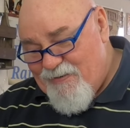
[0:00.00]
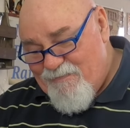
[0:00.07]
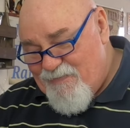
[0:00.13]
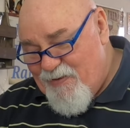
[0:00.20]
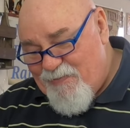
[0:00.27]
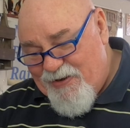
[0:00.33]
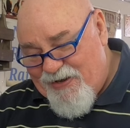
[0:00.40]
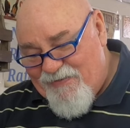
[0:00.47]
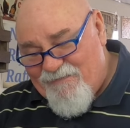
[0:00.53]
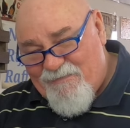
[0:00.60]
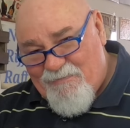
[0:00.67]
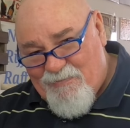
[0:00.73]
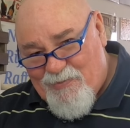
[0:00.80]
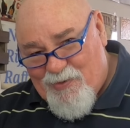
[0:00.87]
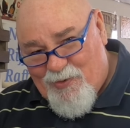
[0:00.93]
Maybe even
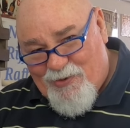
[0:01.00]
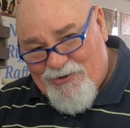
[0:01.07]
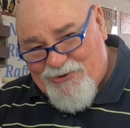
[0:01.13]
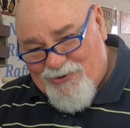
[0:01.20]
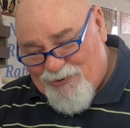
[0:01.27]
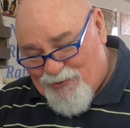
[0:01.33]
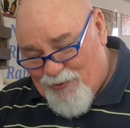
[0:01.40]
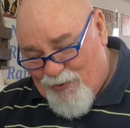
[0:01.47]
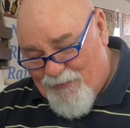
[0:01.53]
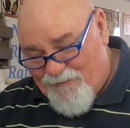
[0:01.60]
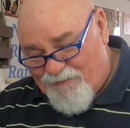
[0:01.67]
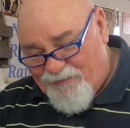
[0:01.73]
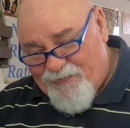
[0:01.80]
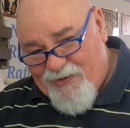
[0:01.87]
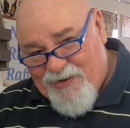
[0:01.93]
more so
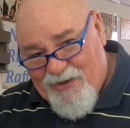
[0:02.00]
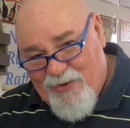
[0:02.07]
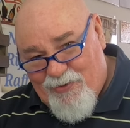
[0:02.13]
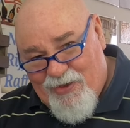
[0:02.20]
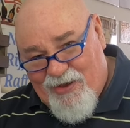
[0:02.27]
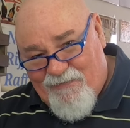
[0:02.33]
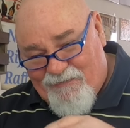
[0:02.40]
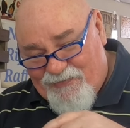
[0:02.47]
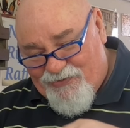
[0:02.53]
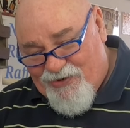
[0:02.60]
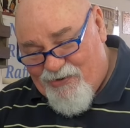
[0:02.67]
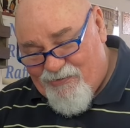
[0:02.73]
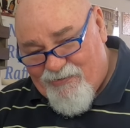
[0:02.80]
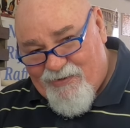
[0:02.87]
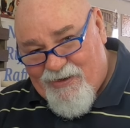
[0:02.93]
now that I've
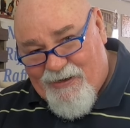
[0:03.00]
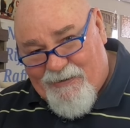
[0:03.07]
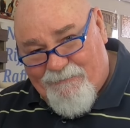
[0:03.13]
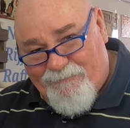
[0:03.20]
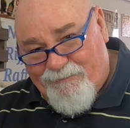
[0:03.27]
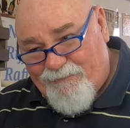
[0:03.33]
drunk that.